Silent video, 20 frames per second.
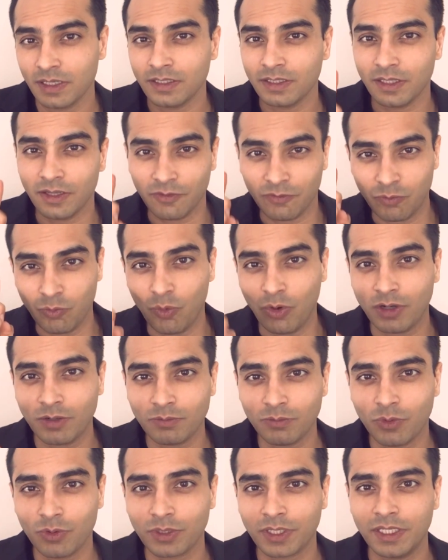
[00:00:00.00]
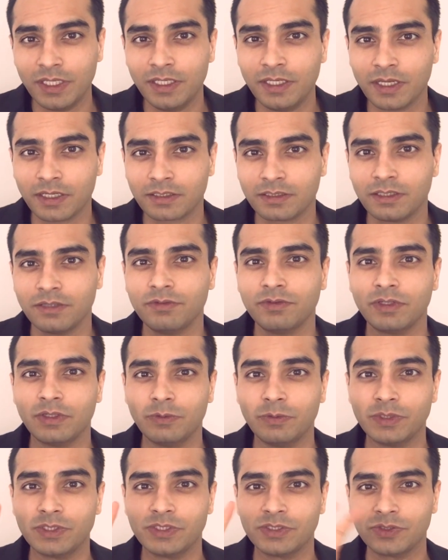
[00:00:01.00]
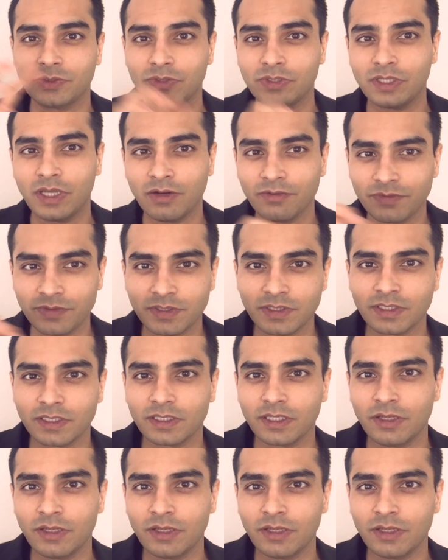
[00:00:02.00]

They have one more key activity, which is to govern the